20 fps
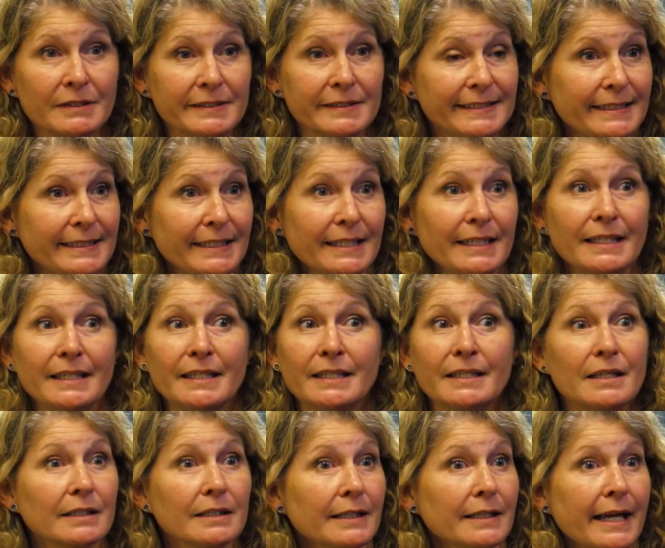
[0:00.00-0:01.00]

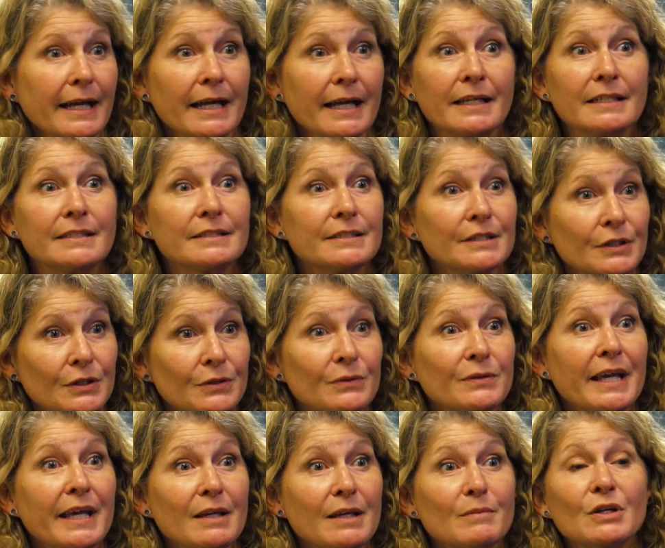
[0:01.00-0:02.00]
sea, land, you
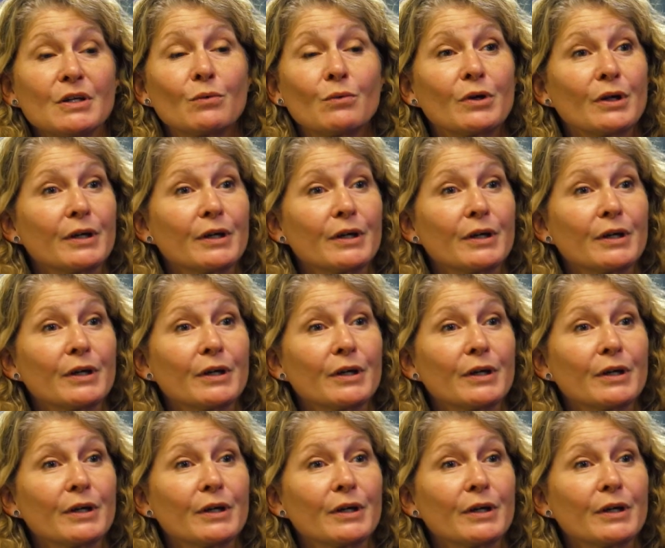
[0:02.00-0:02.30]
name it.